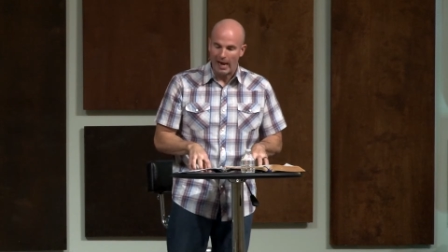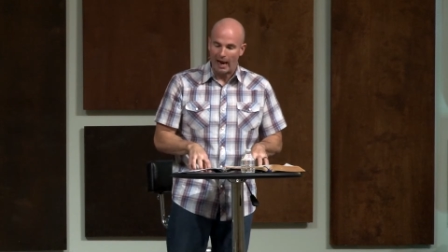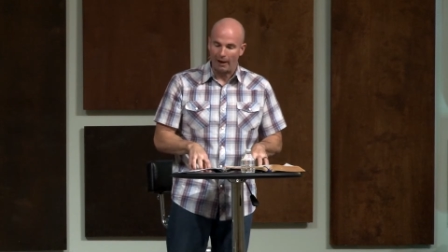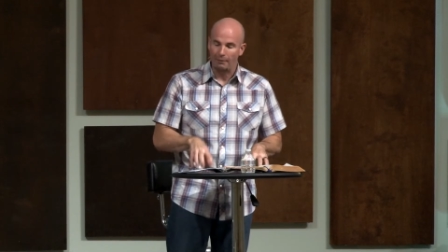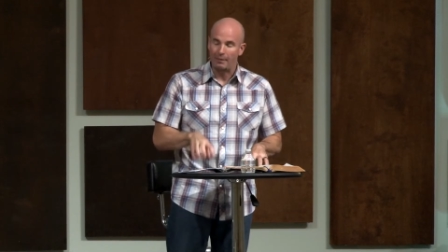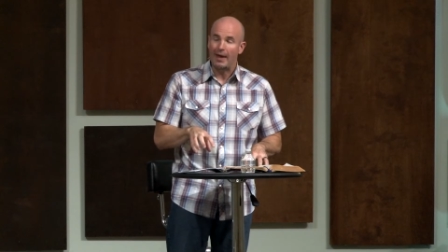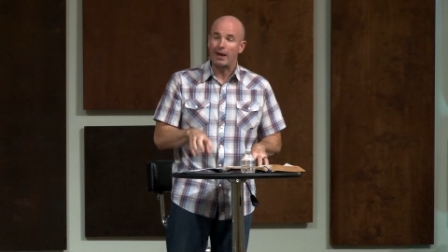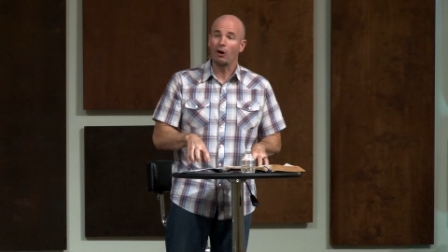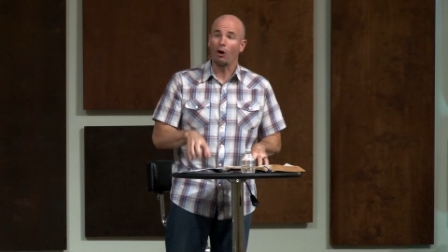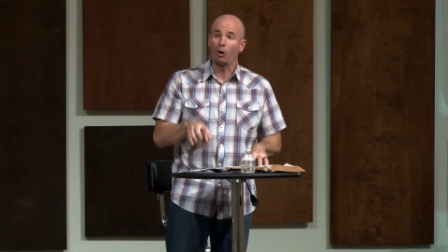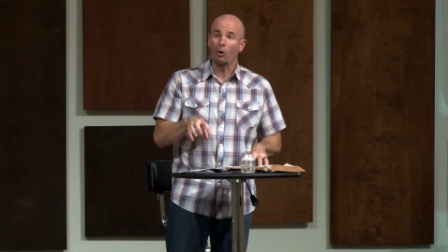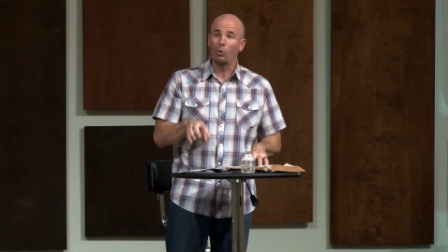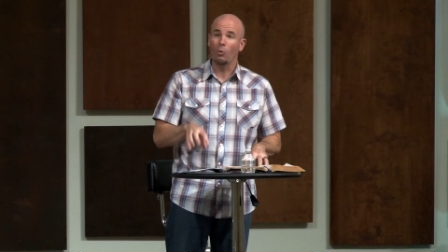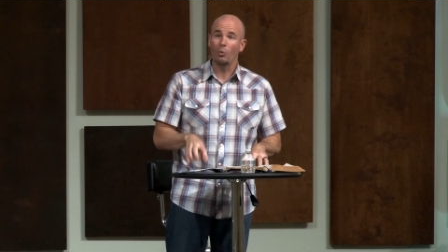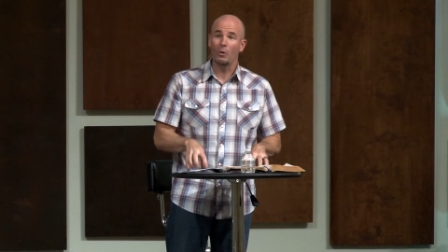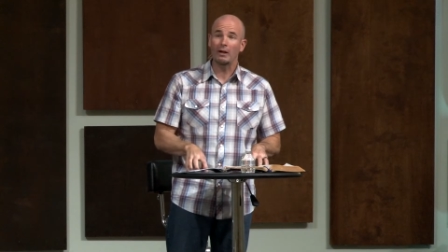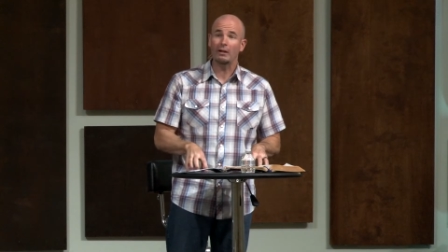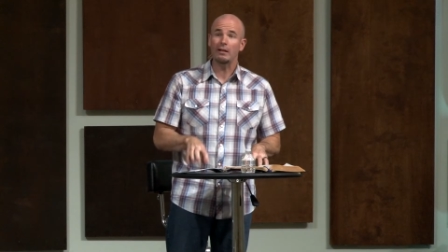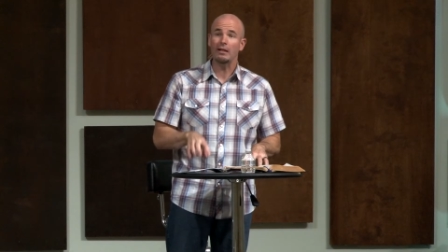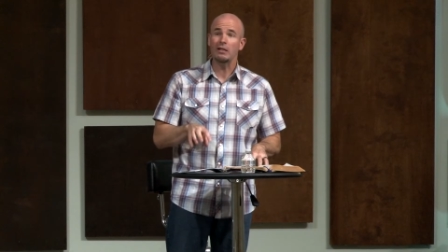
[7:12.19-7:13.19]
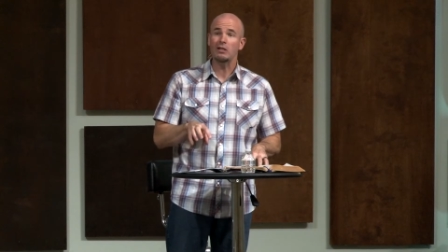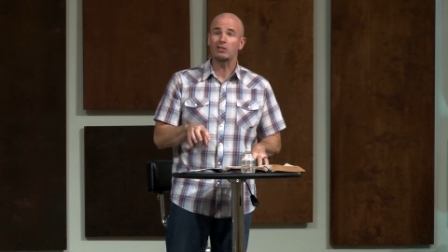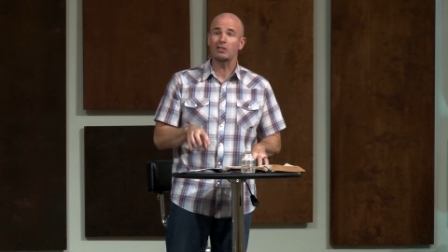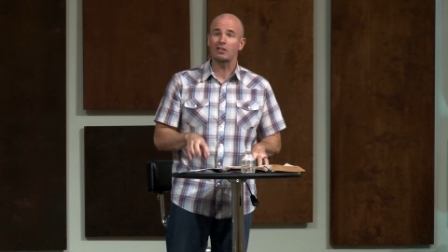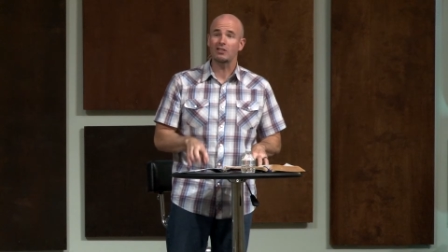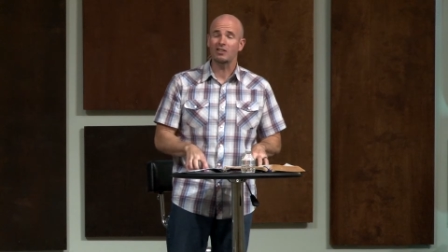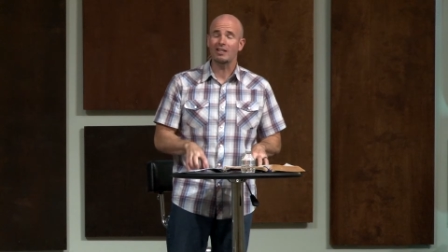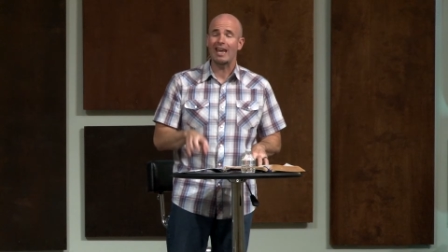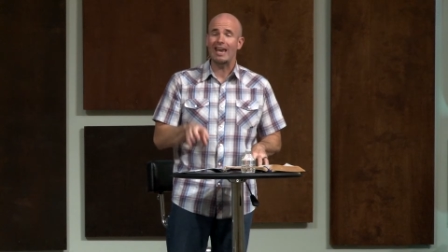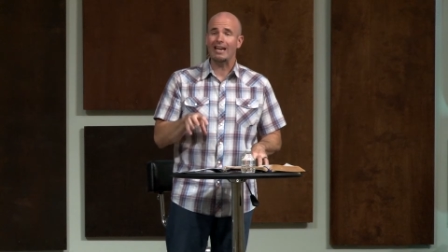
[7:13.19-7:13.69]
and they are willing
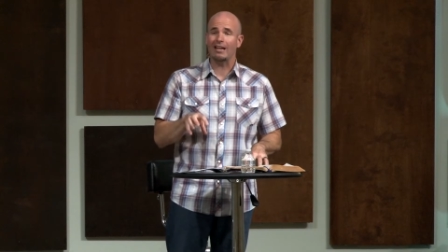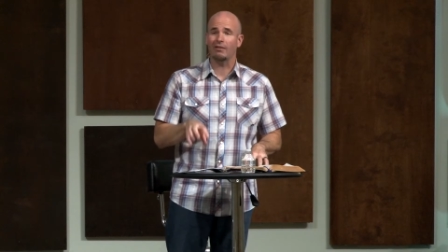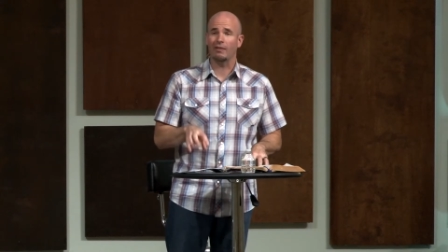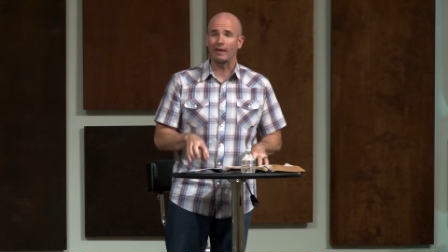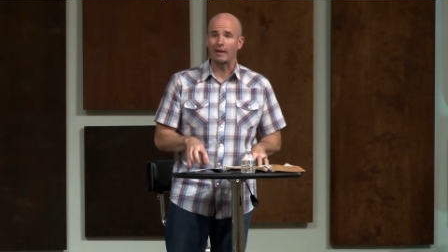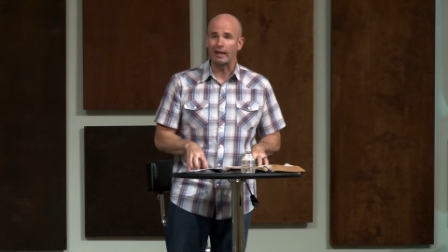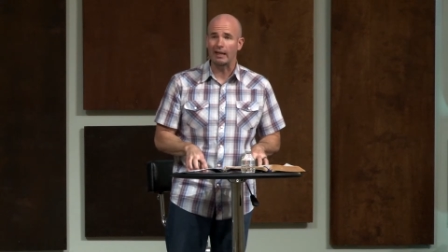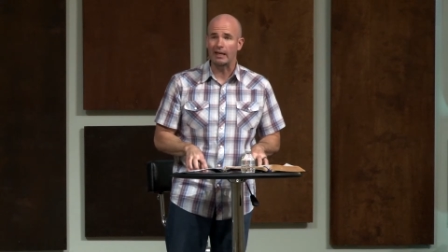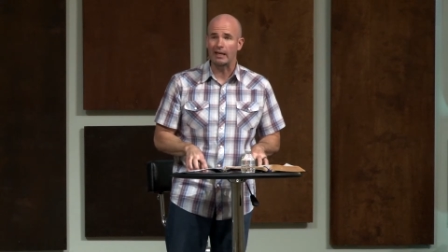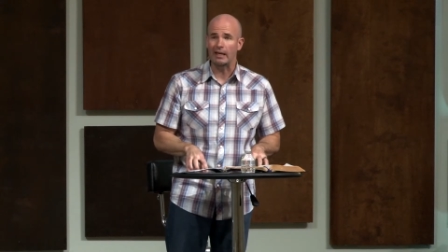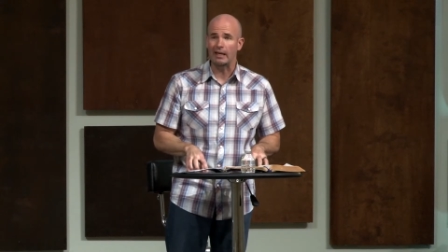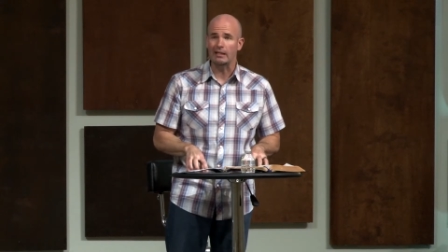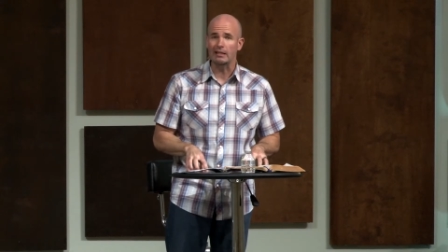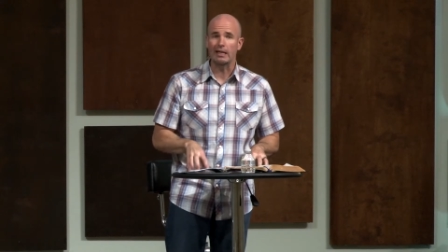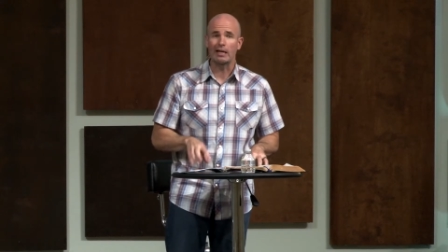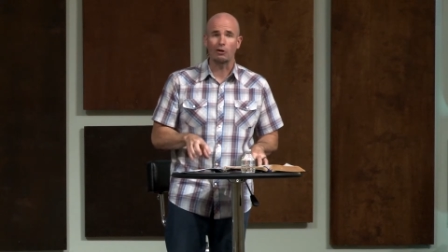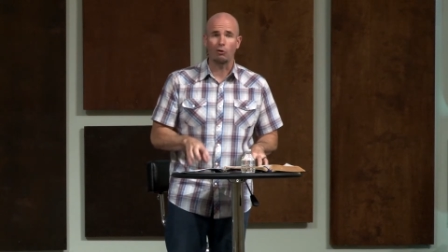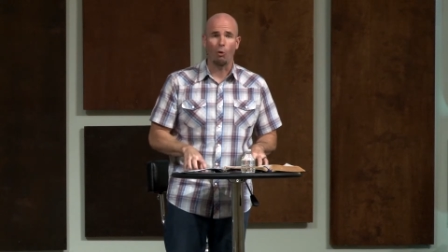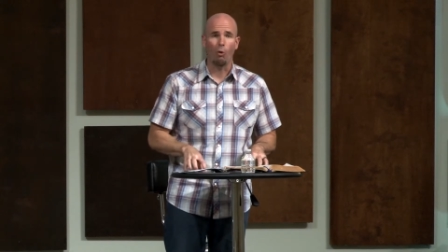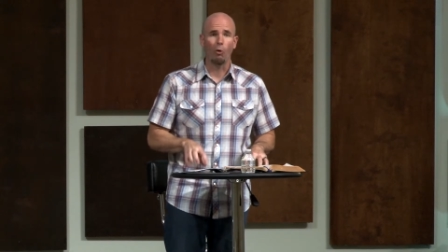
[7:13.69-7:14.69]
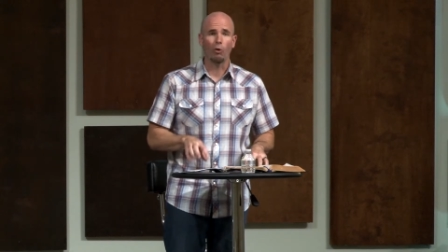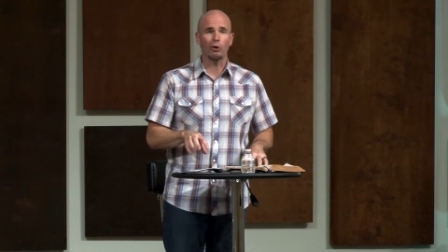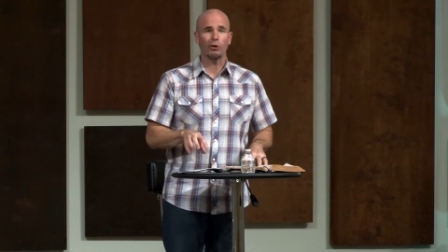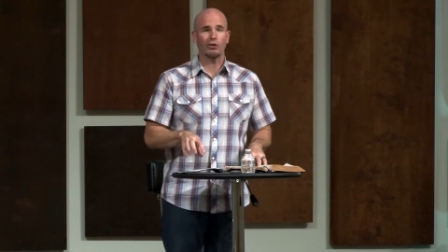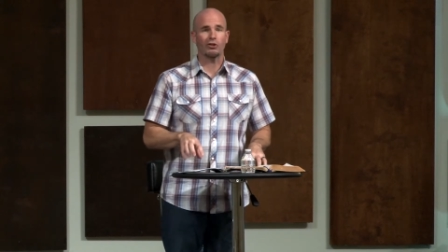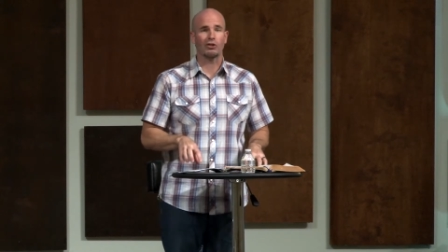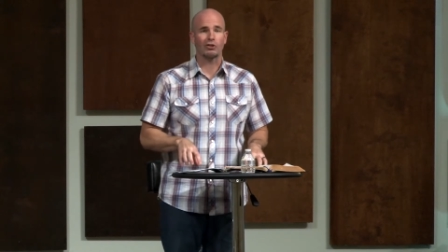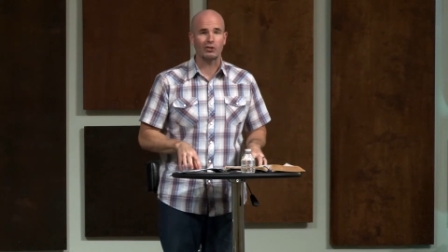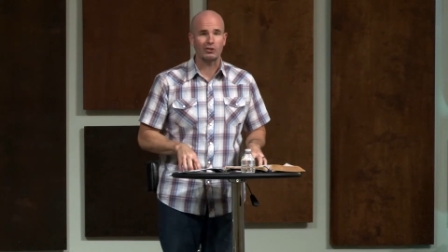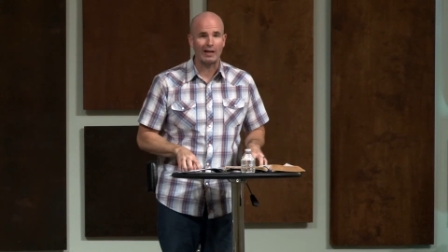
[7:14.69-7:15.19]
to take the heat in order
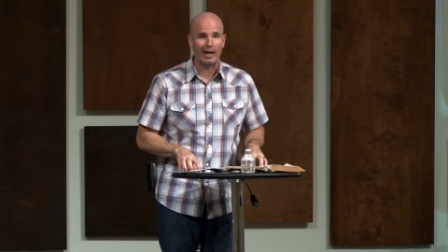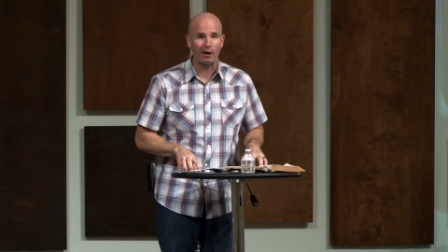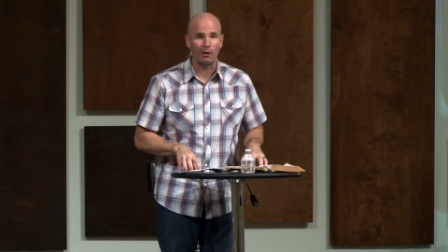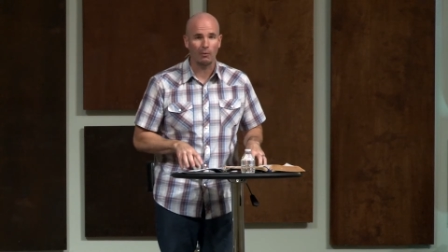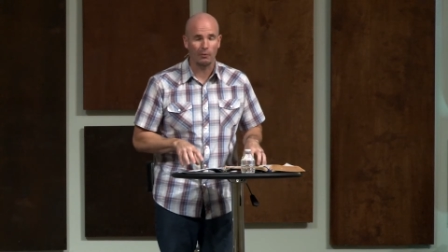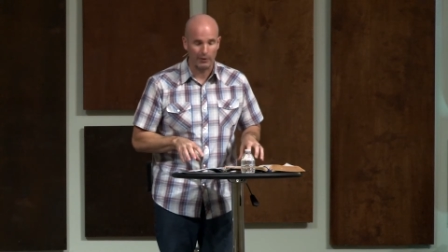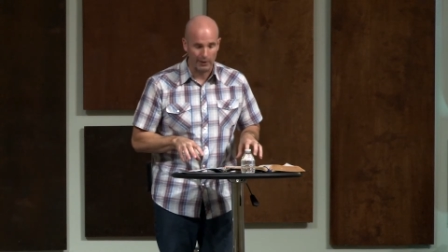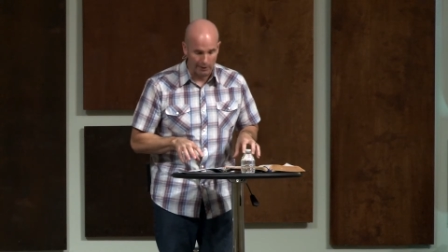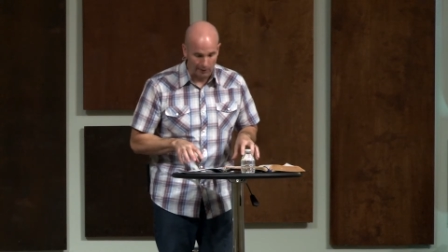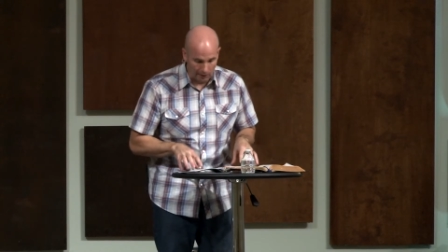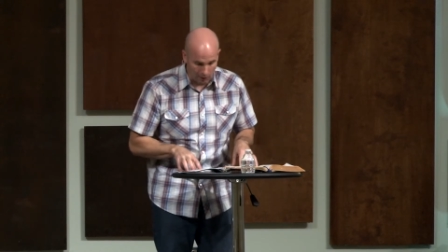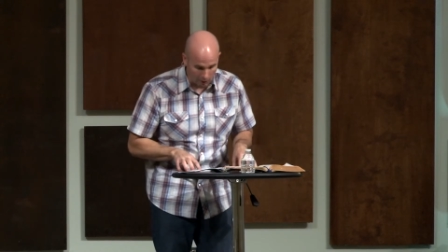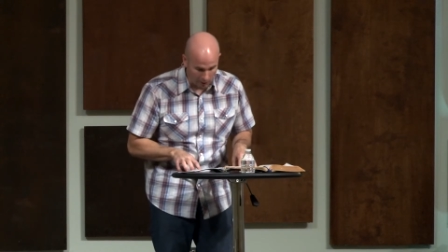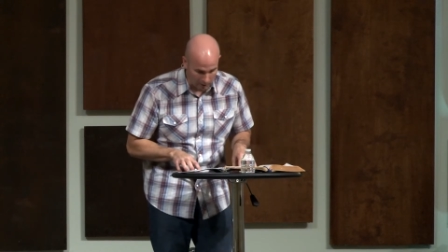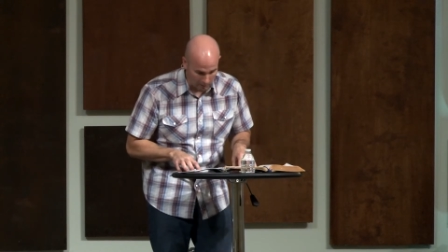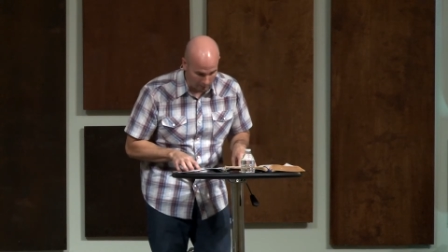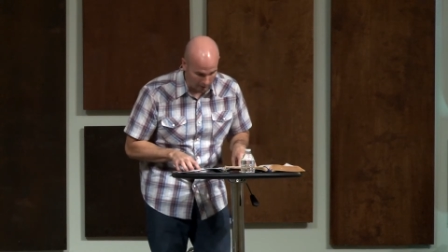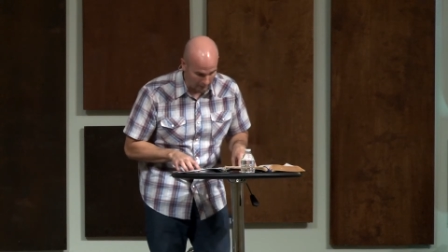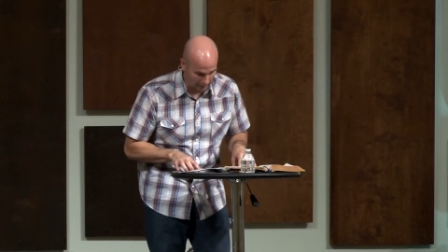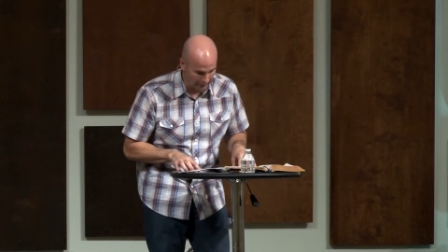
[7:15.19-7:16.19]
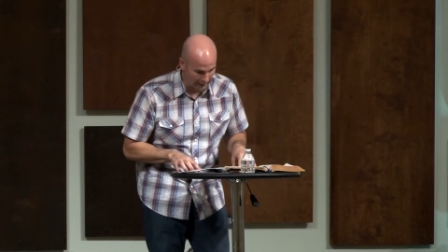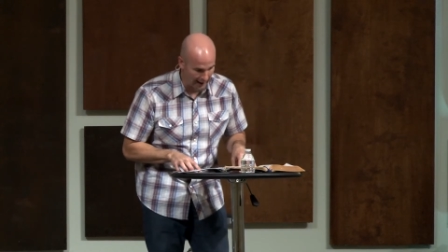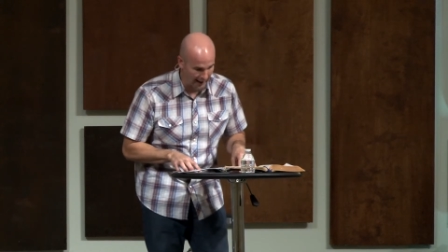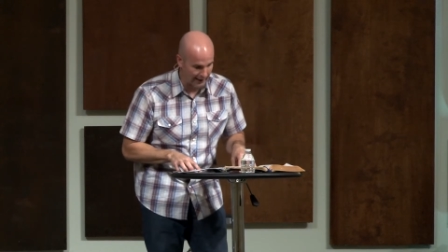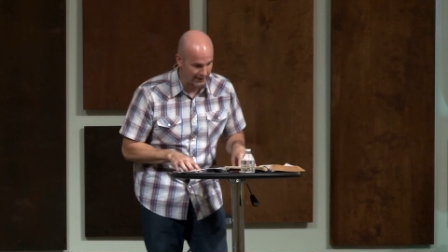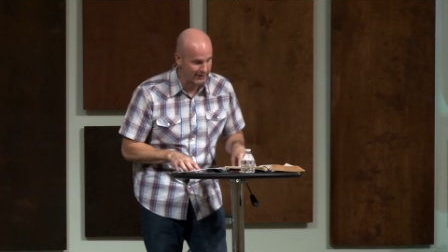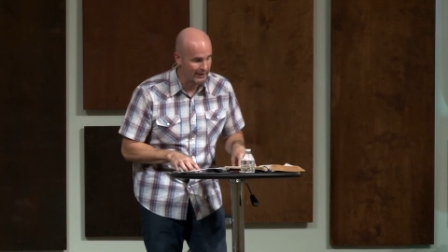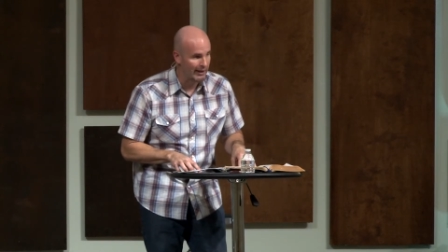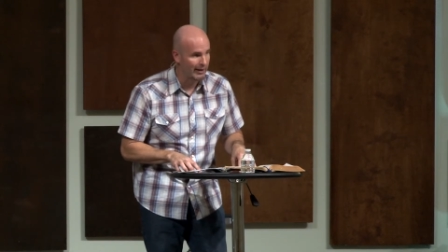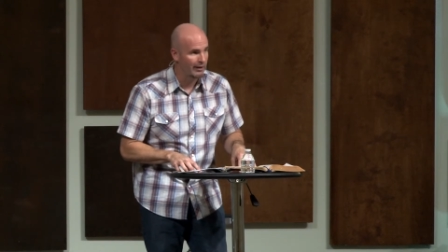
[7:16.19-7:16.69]
to sound the alarm on
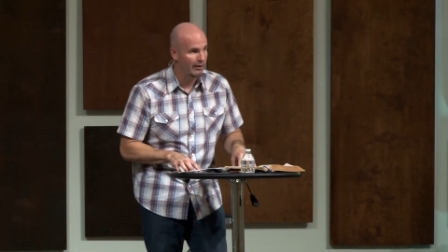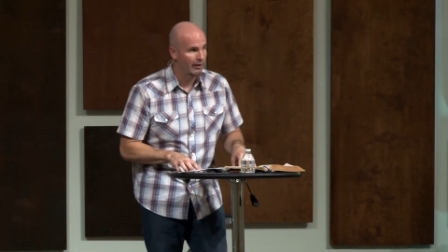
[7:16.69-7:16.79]
that.